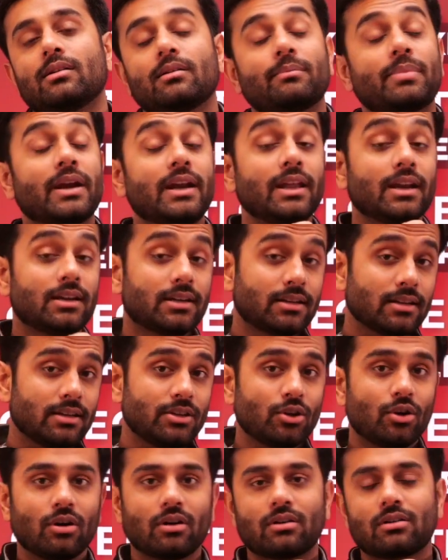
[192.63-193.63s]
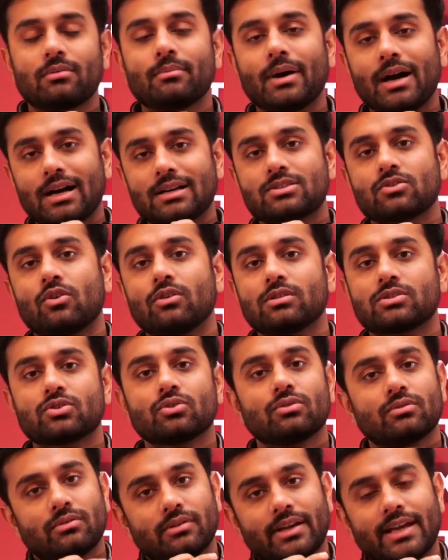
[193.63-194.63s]
predict your marks
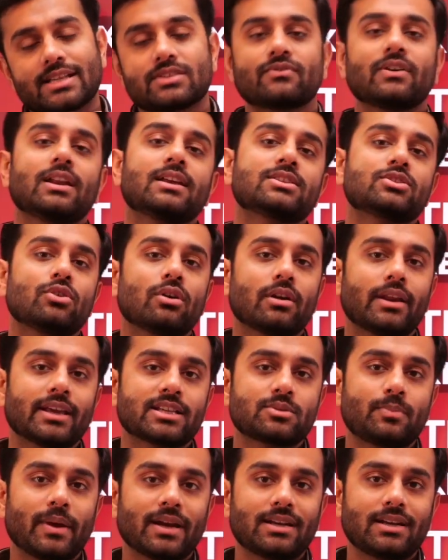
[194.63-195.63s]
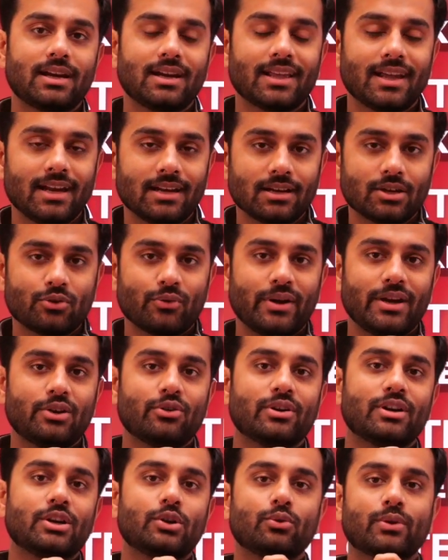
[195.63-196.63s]
also, as well as your expected GATE
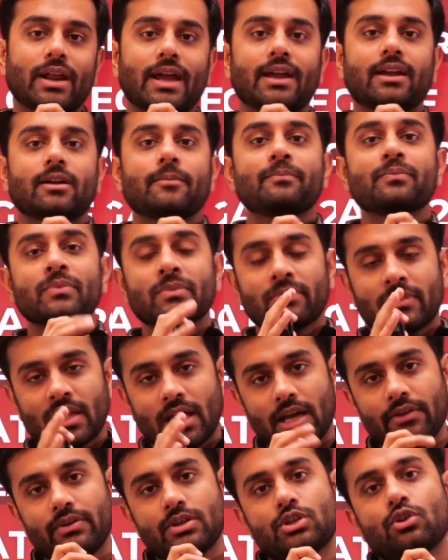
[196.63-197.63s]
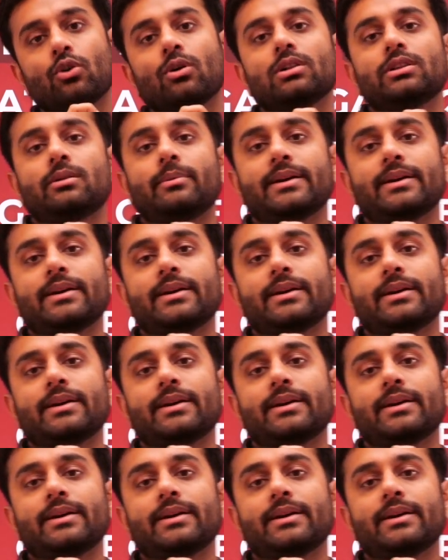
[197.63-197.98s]
2022 rank. I wish you all the